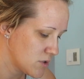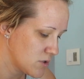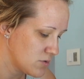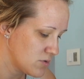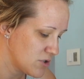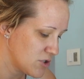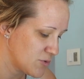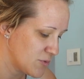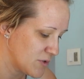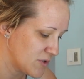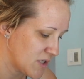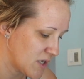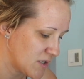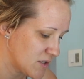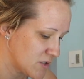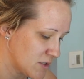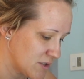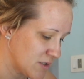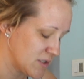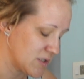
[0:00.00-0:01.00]
We just weren't that
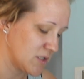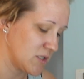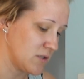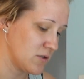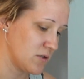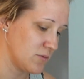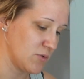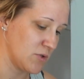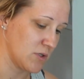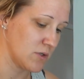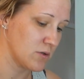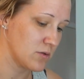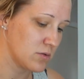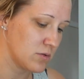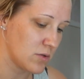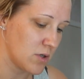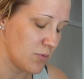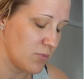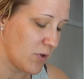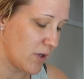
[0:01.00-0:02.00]
into this either, but
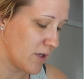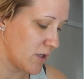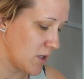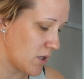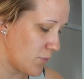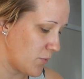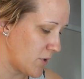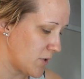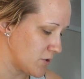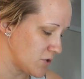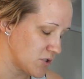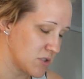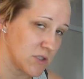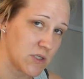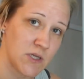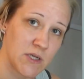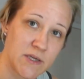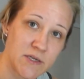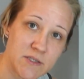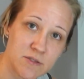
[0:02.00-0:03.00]
I'll probably keep it just in
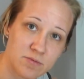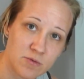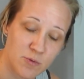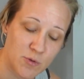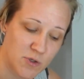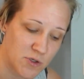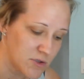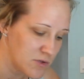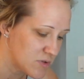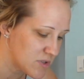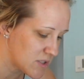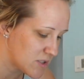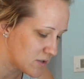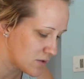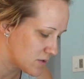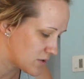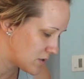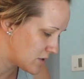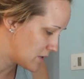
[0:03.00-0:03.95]
case we want to use it